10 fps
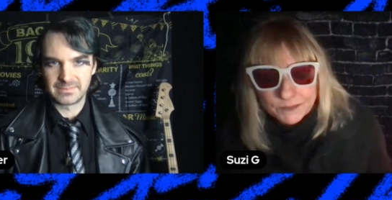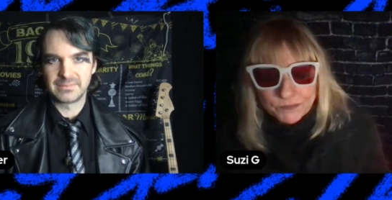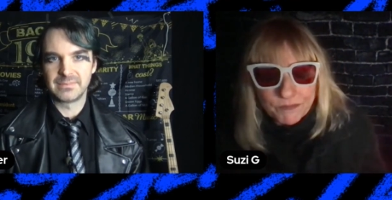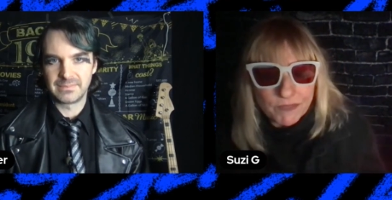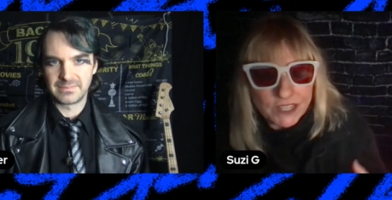
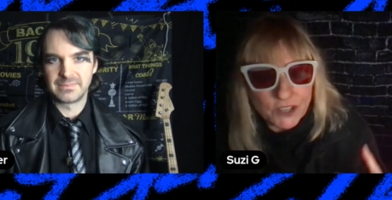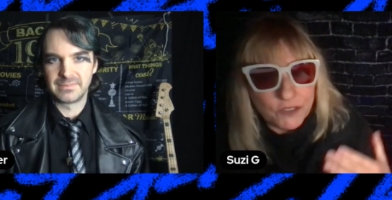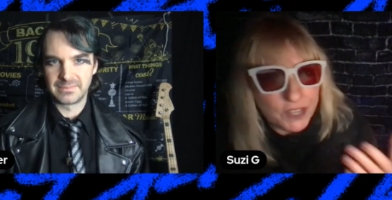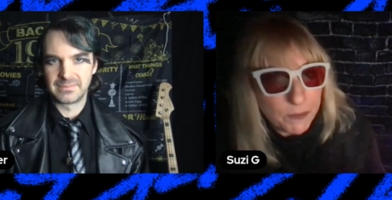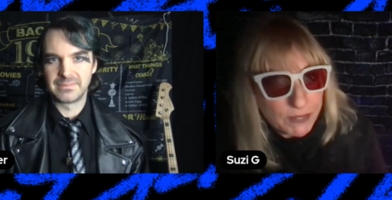Speaker 1: So you think
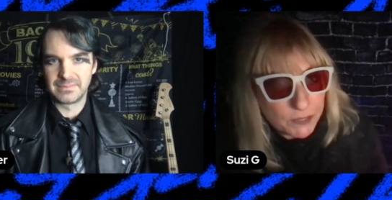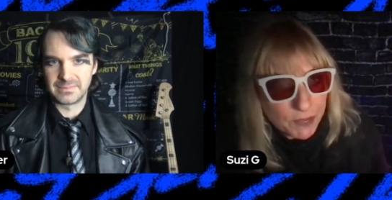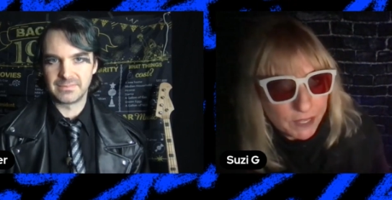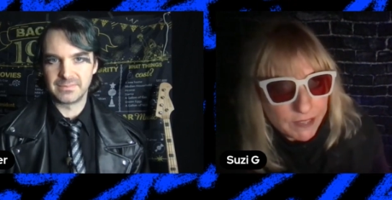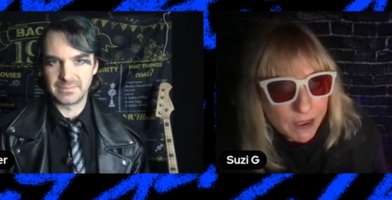about something like
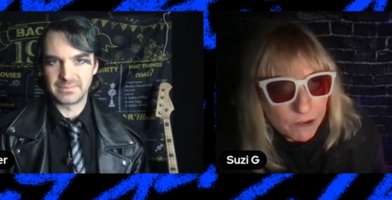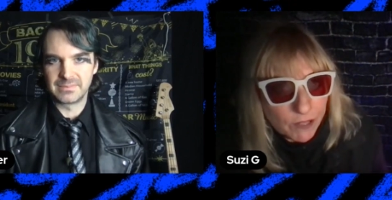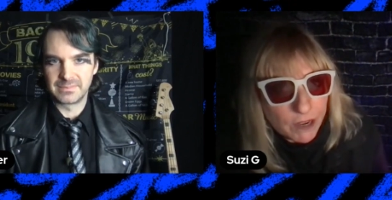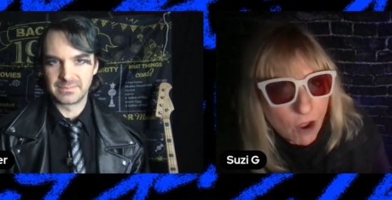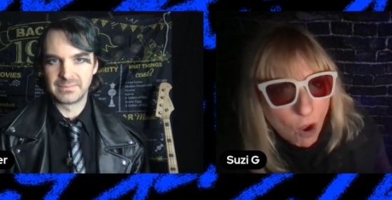that, and you're like,
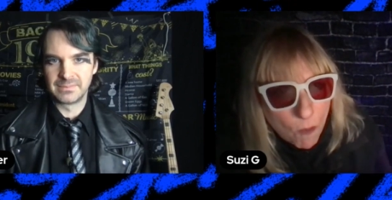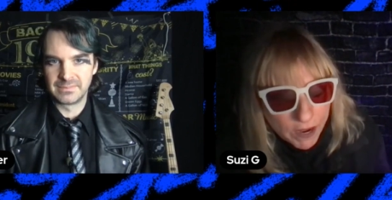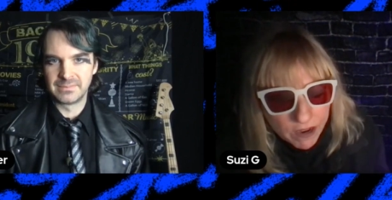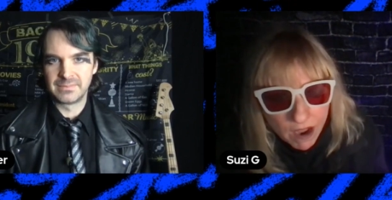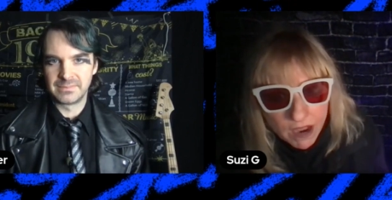"Oh my
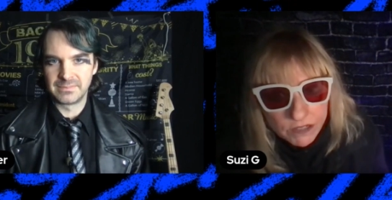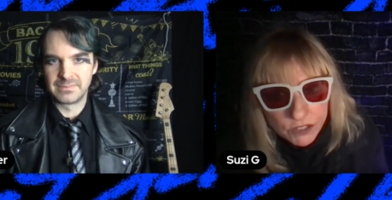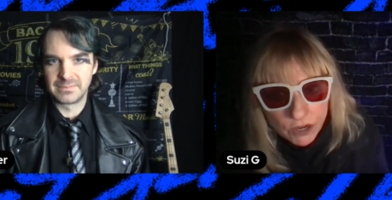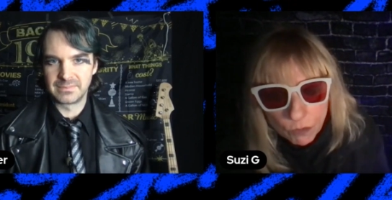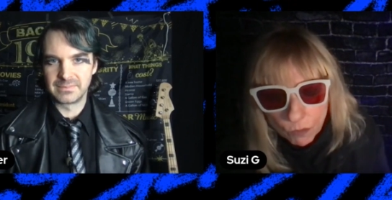god!" You
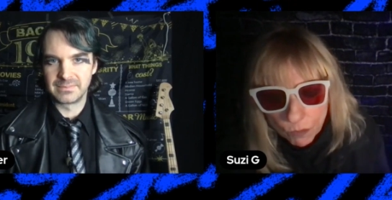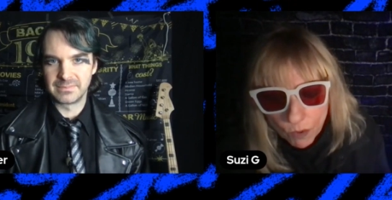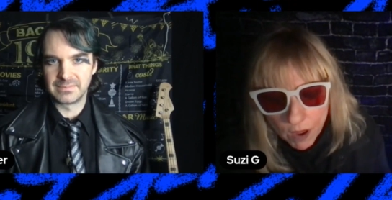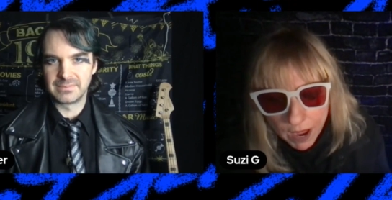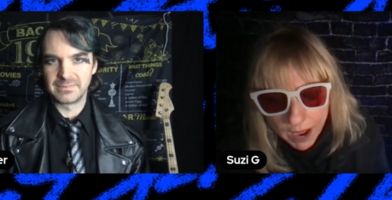know,
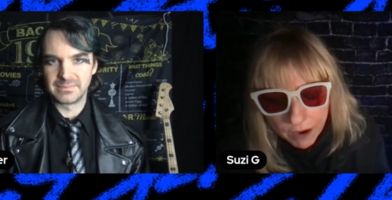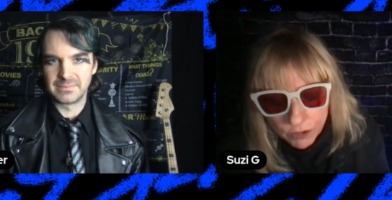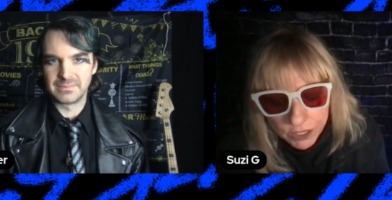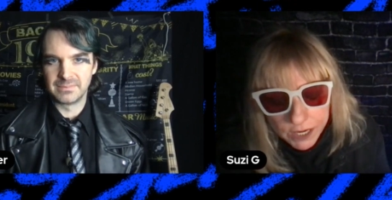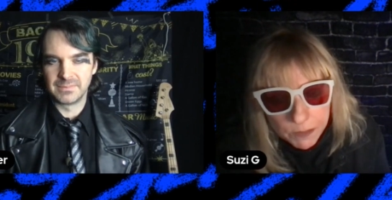how could
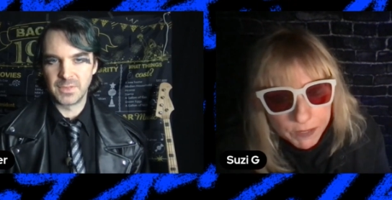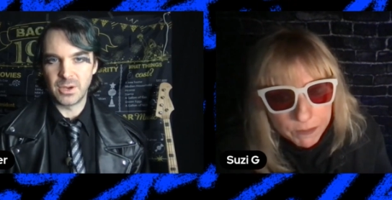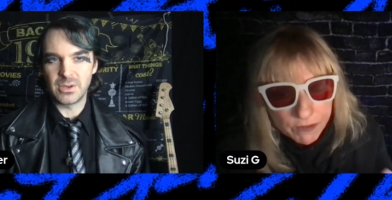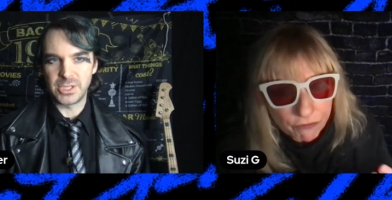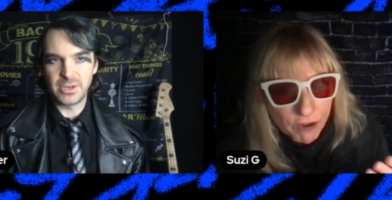anybody be? Oh,
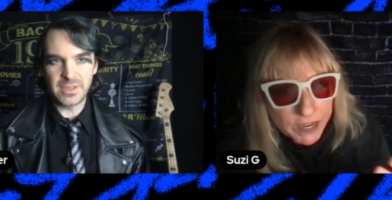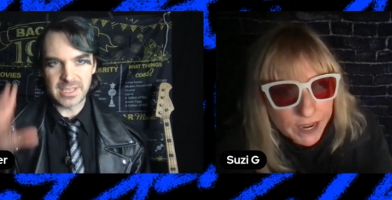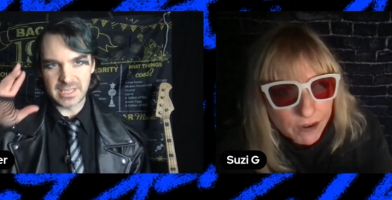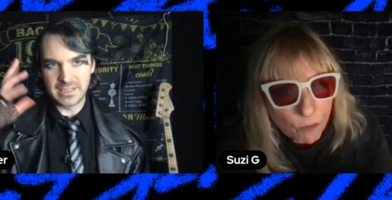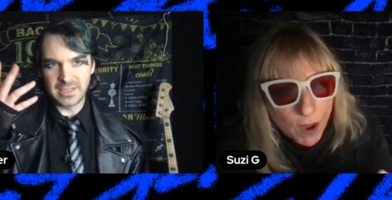so you're thinking
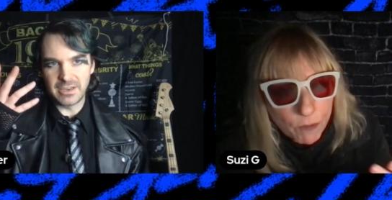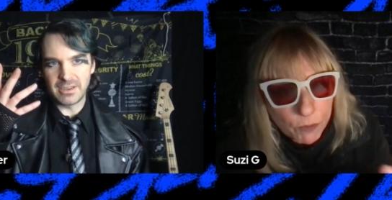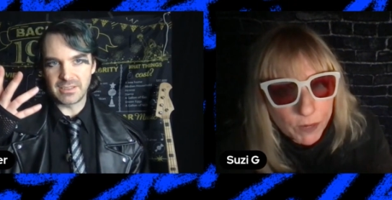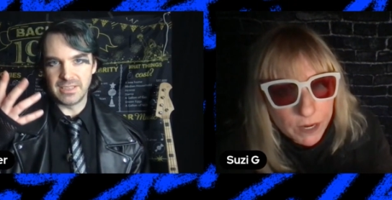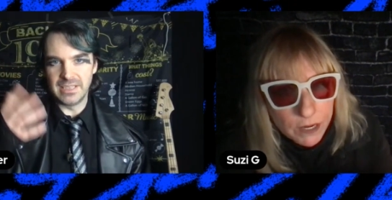Why
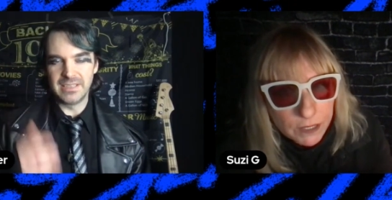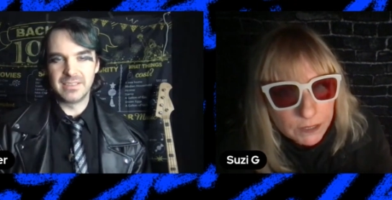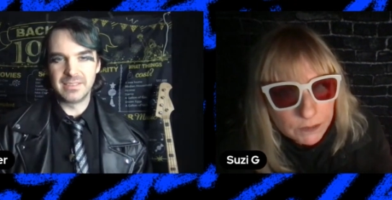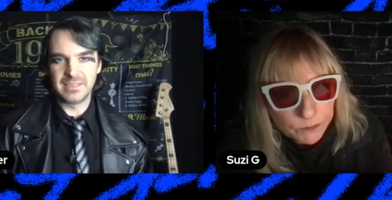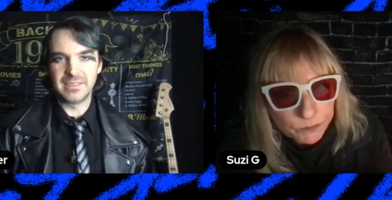lyrically.
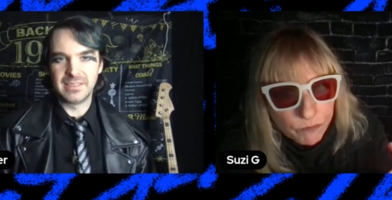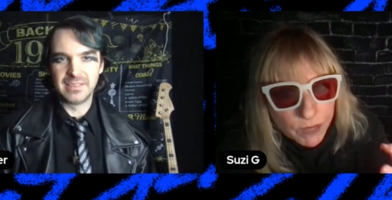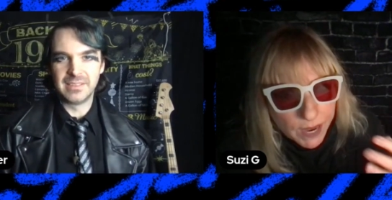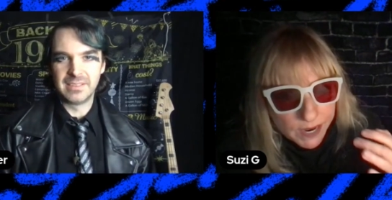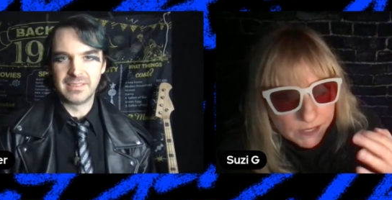We...
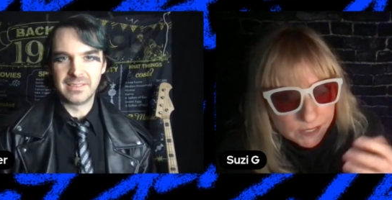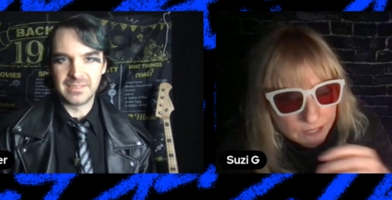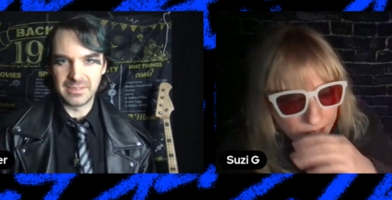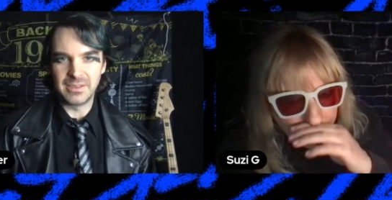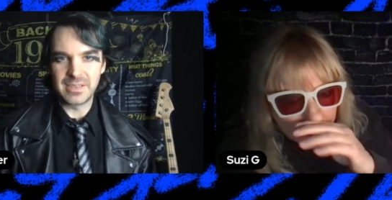Yes, and
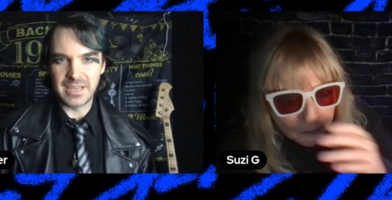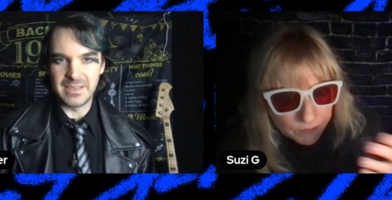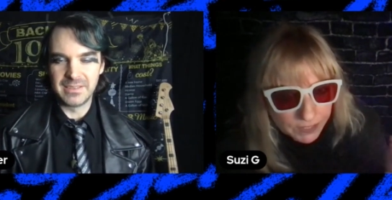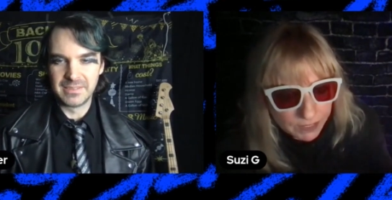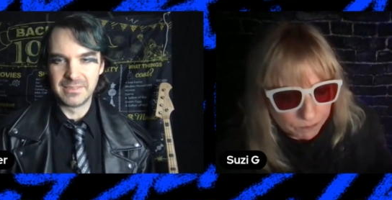and okay.
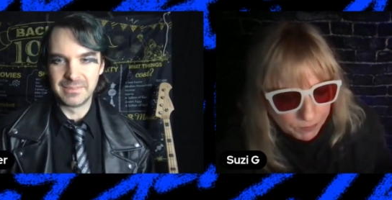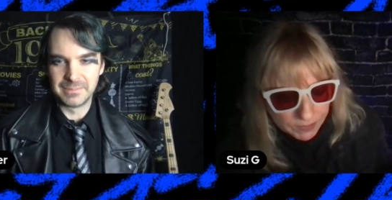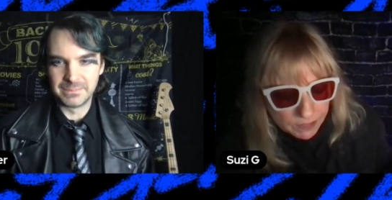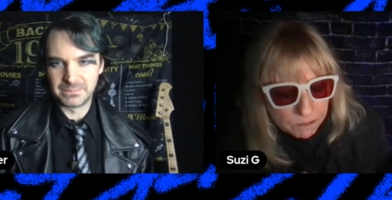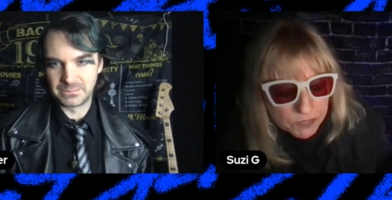then but
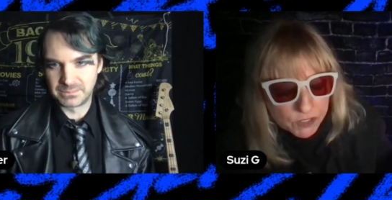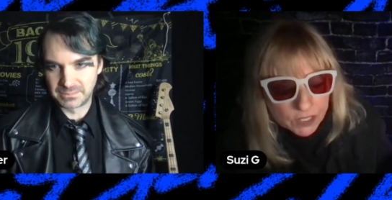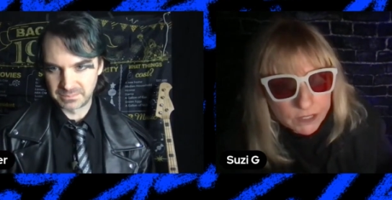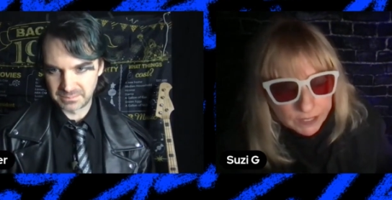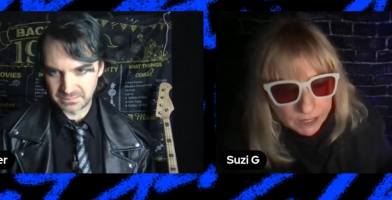then
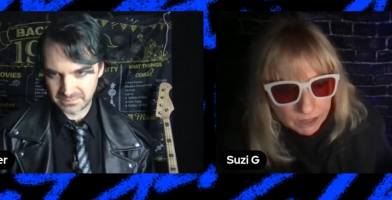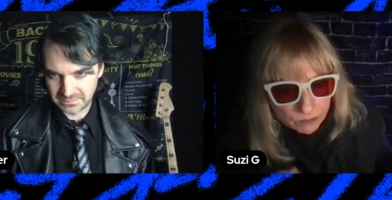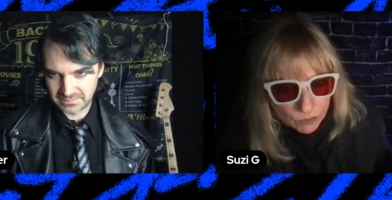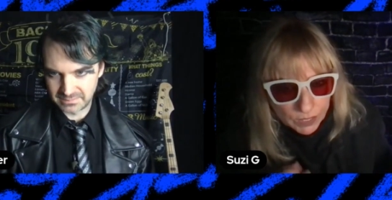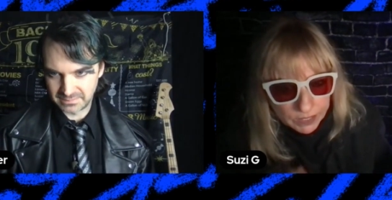musically,
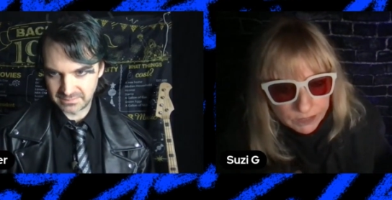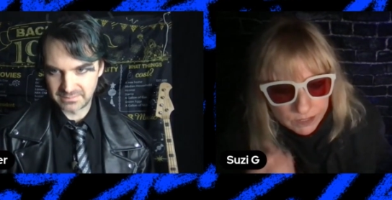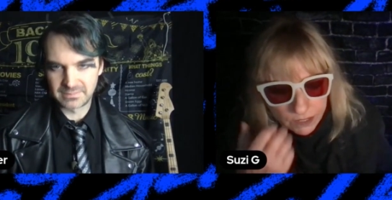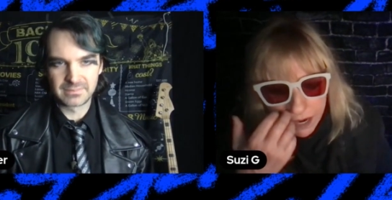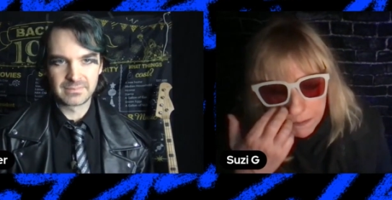it's
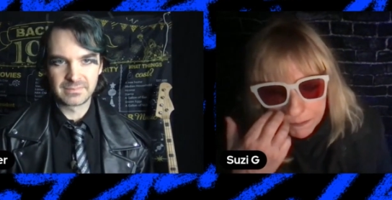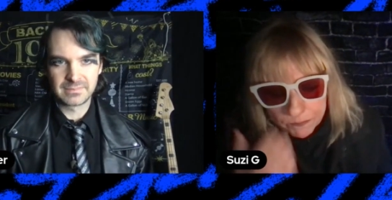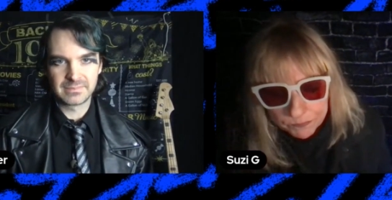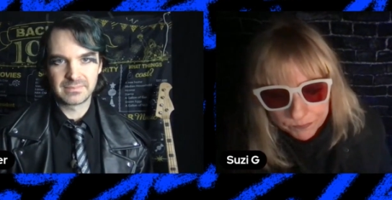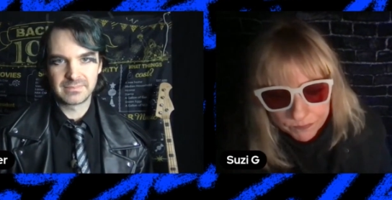um,
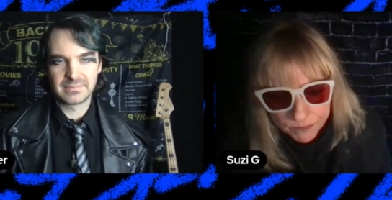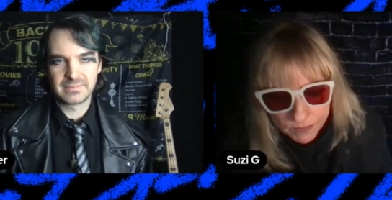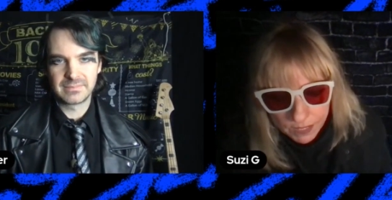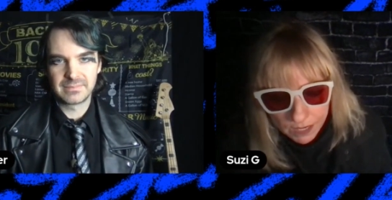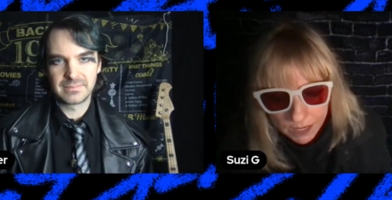
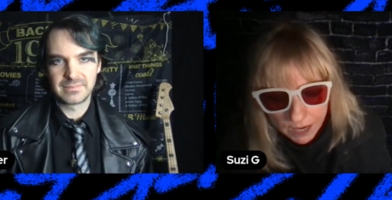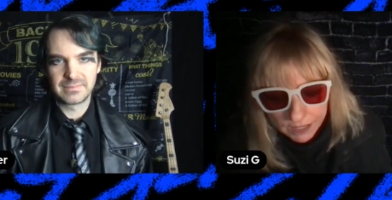I like